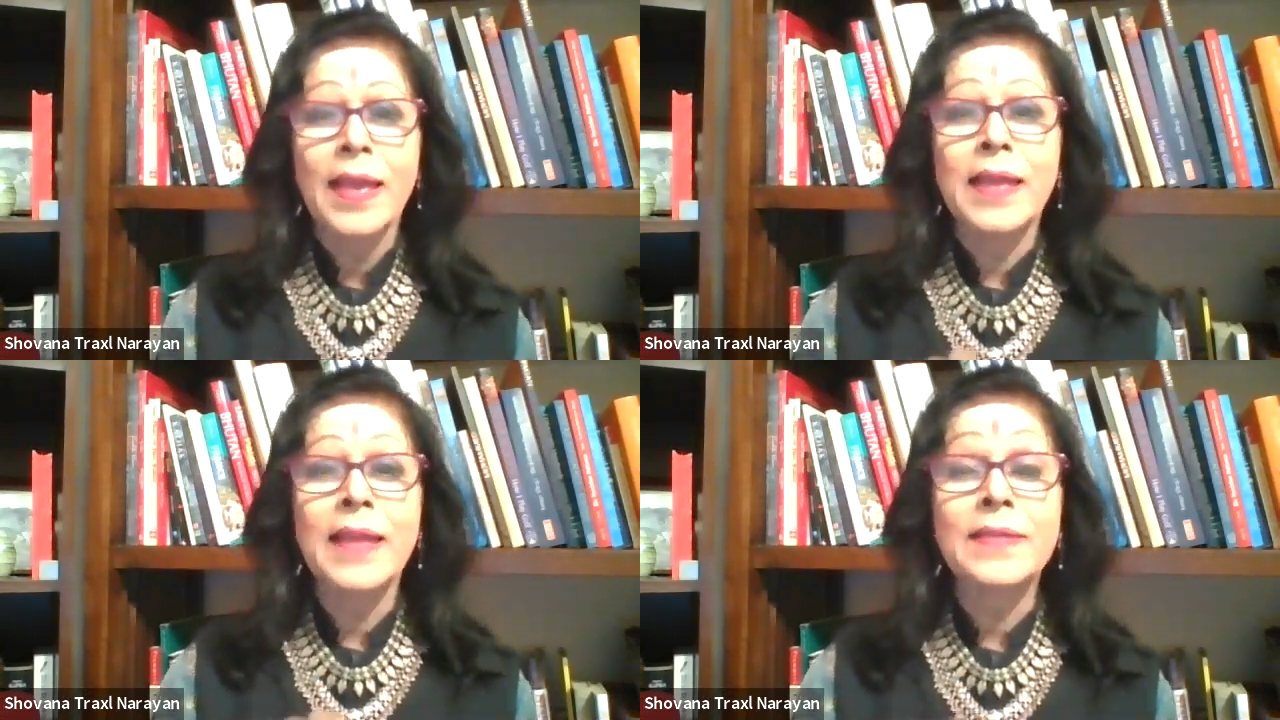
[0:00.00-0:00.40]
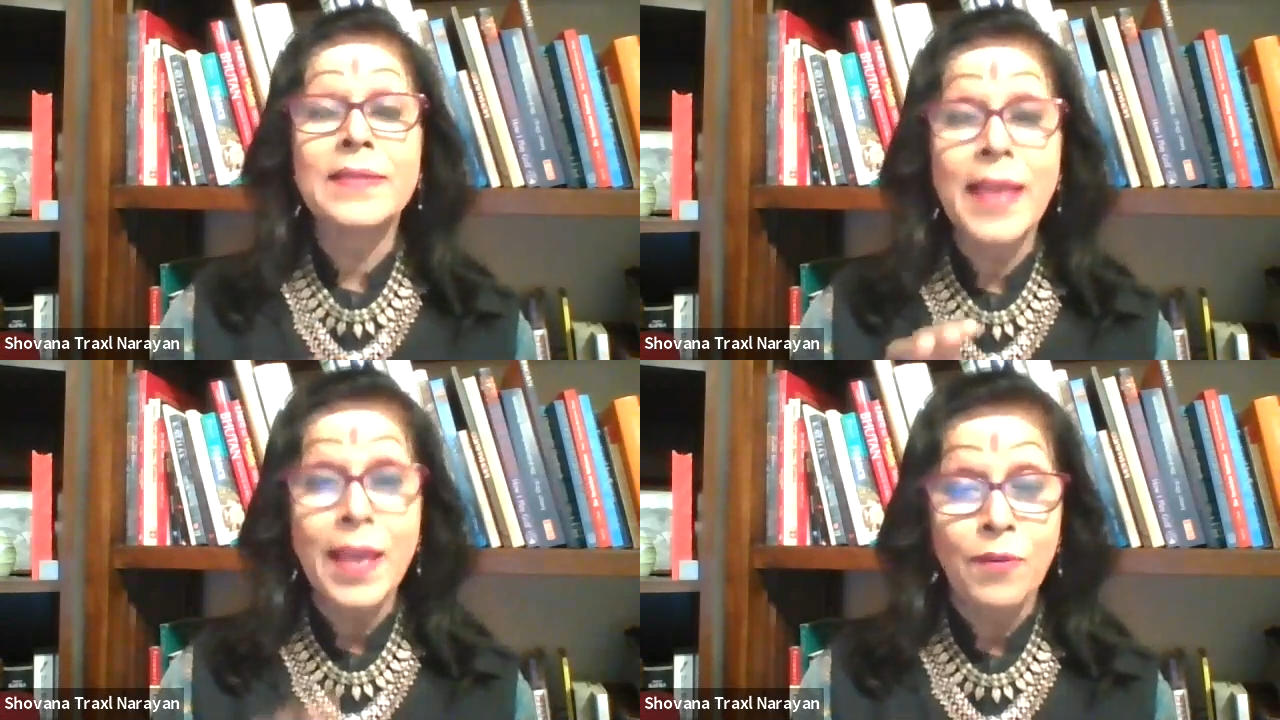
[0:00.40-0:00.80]
And
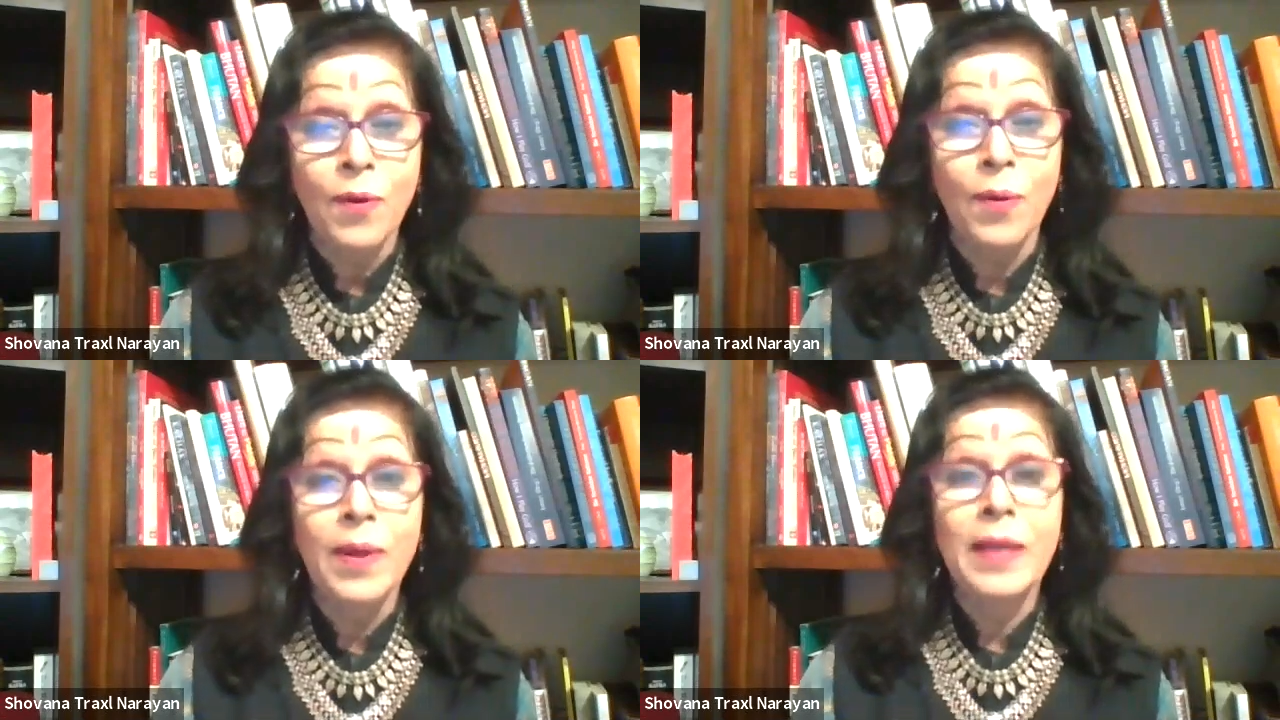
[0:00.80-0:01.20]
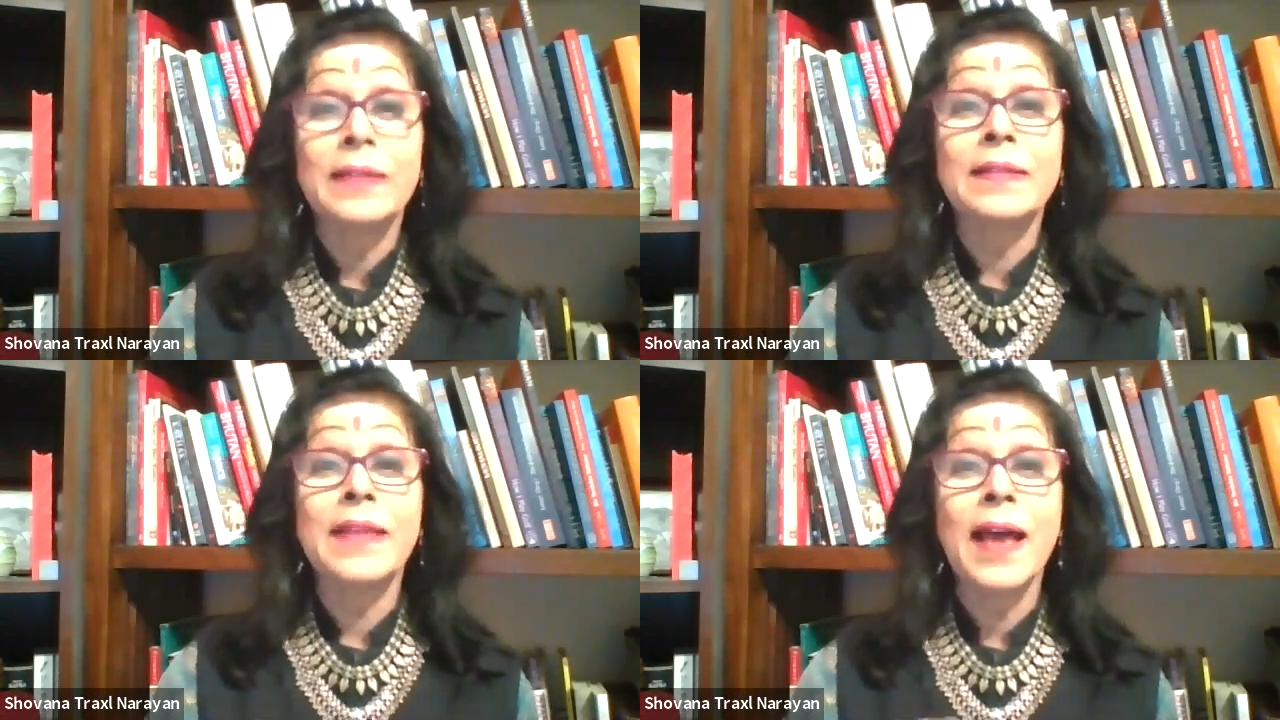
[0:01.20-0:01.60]
therefore,
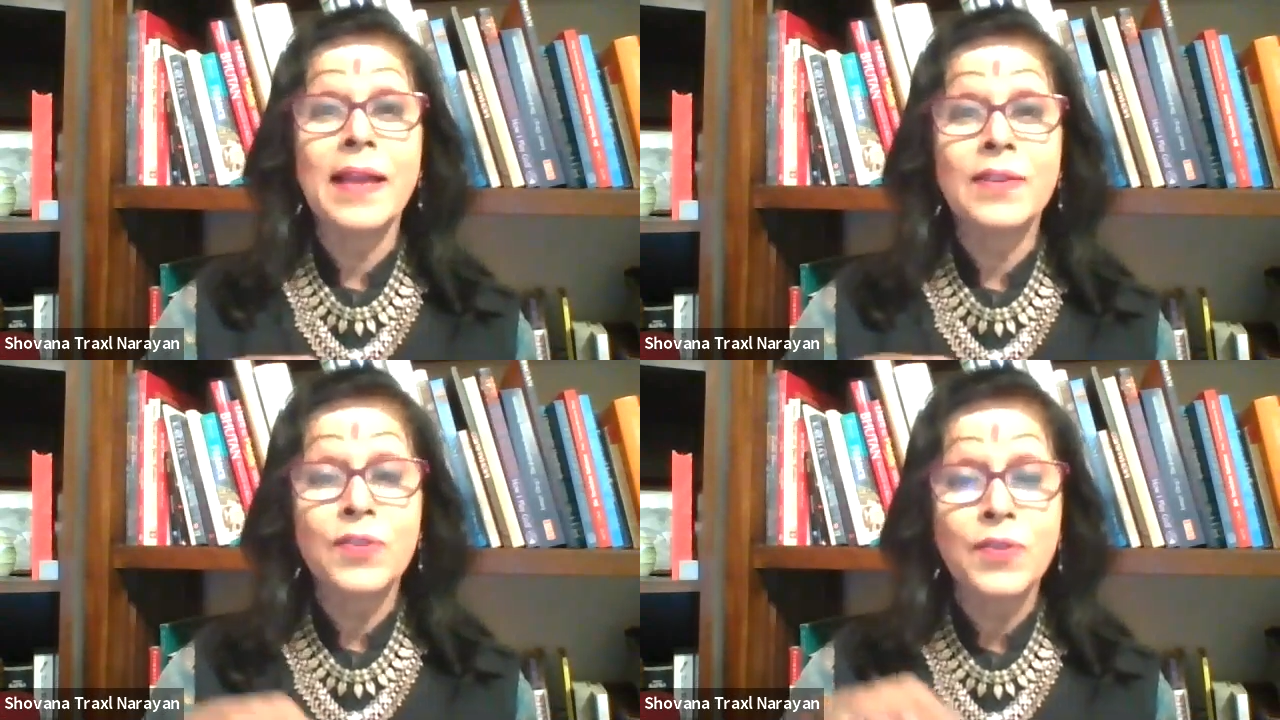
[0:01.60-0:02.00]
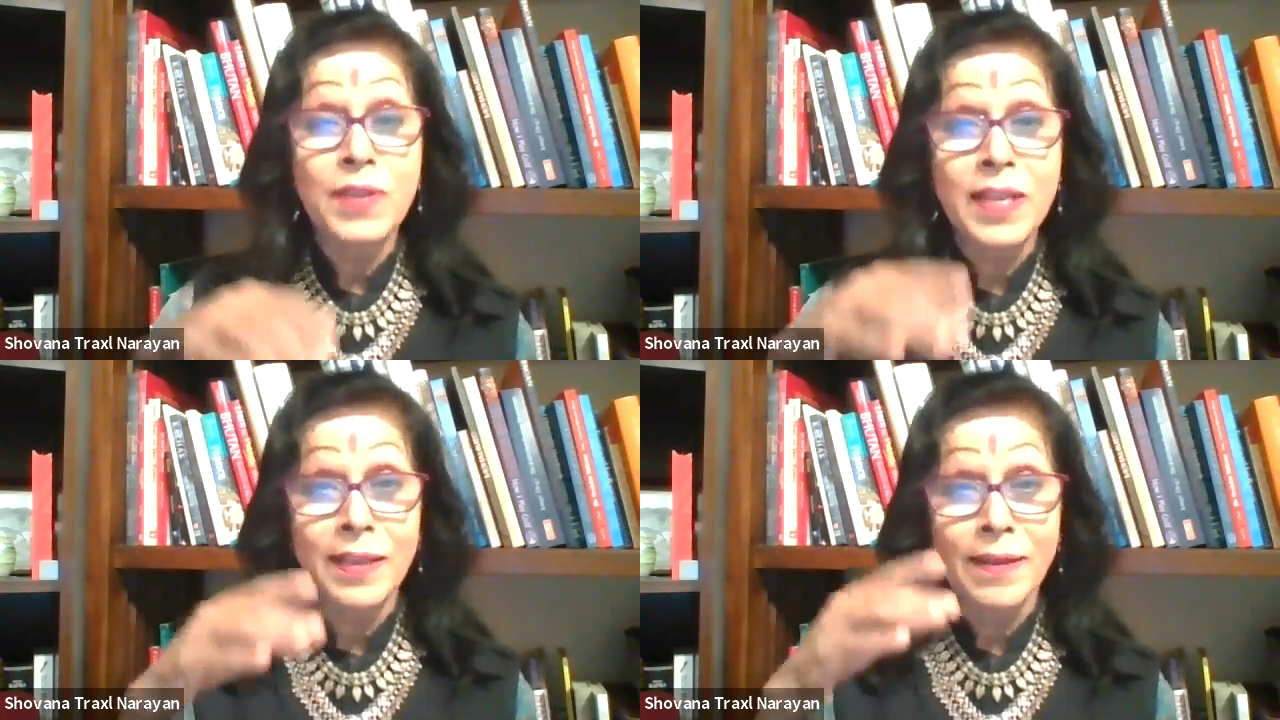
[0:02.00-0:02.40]
that
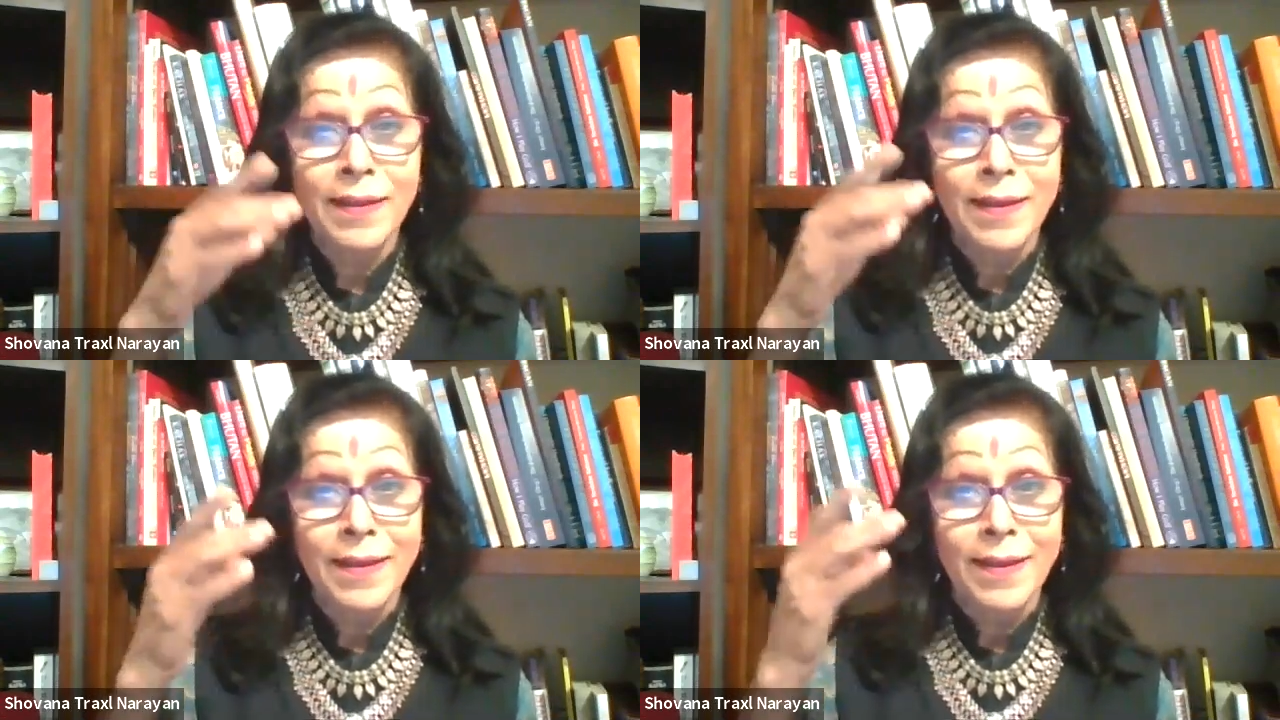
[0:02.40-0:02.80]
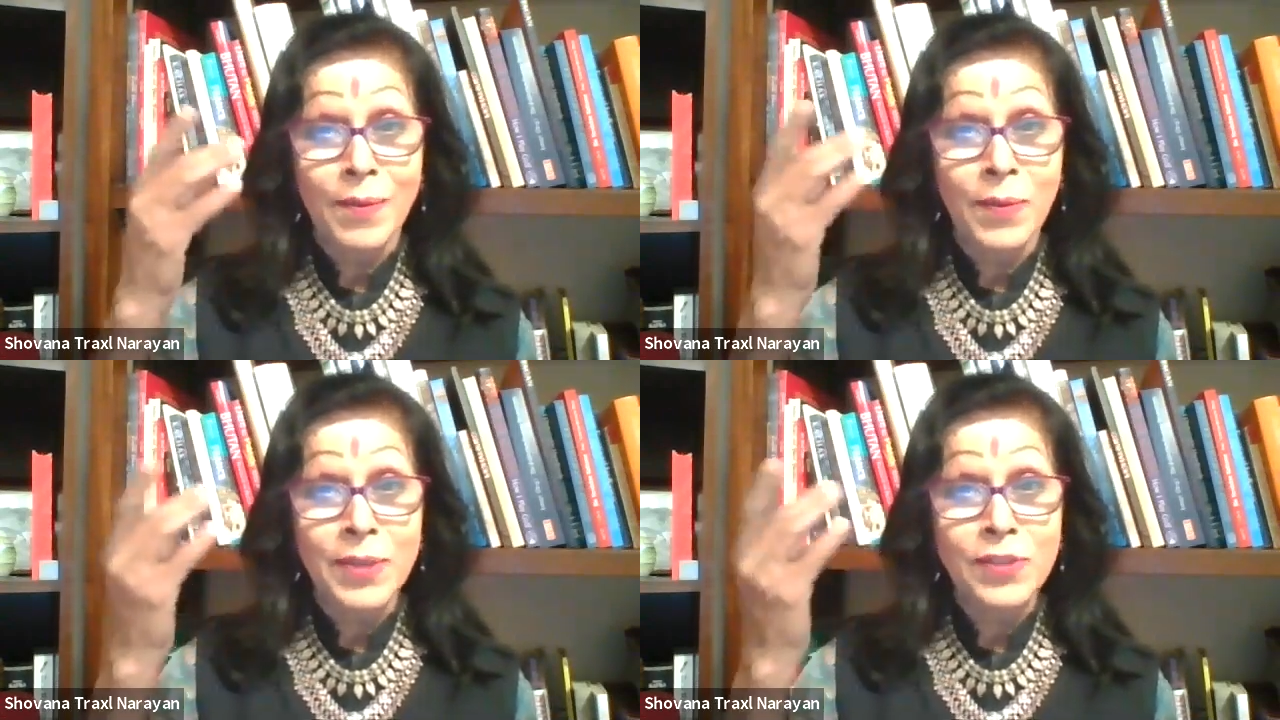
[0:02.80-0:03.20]
tree
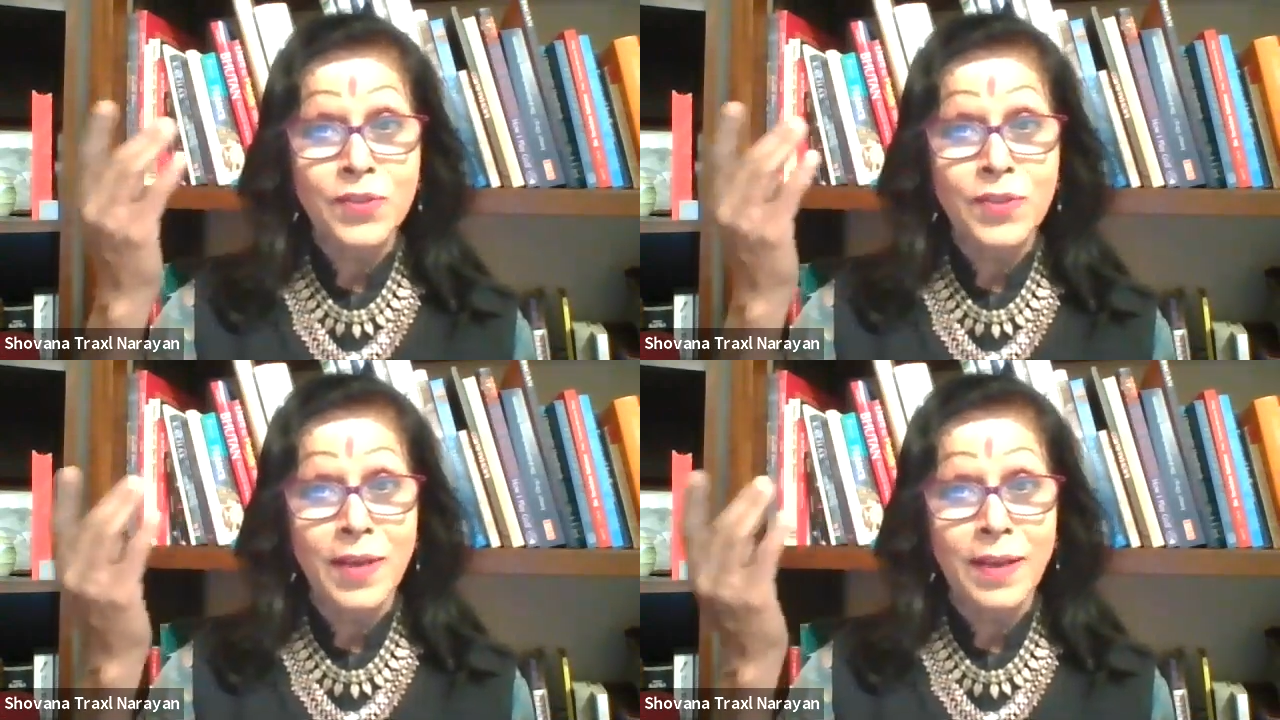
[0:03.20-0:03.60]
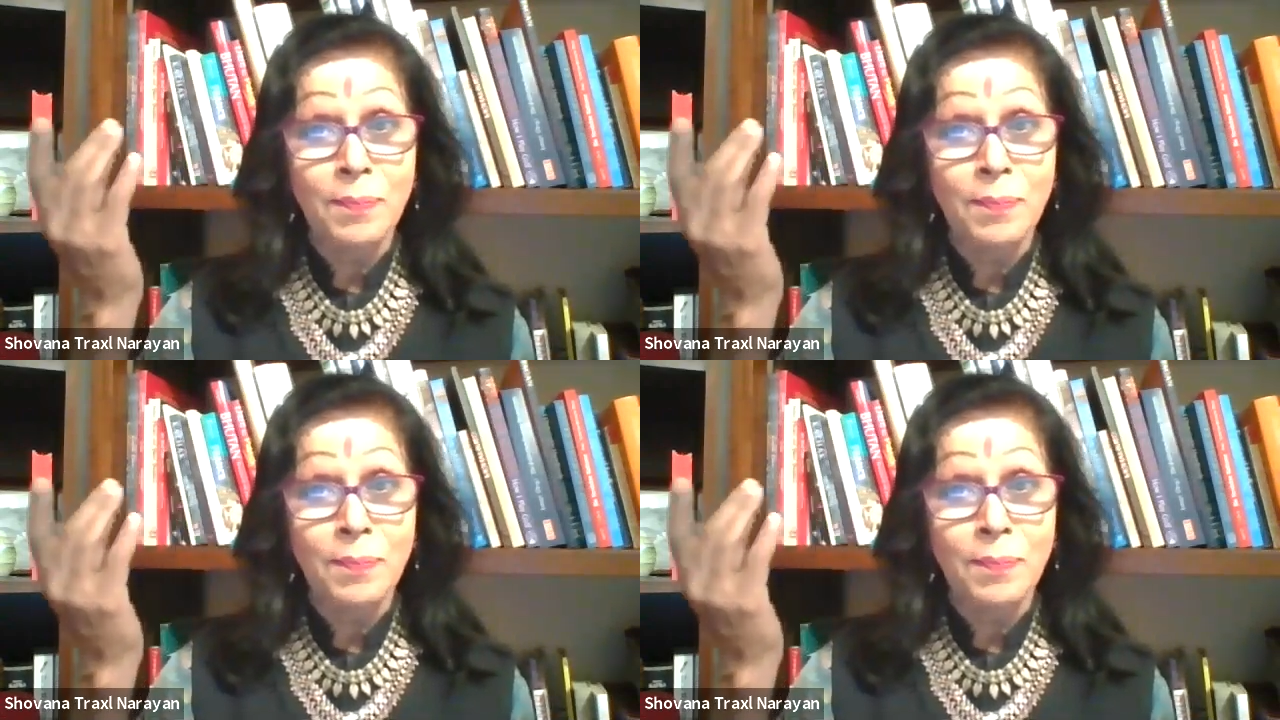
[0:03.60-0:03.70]
which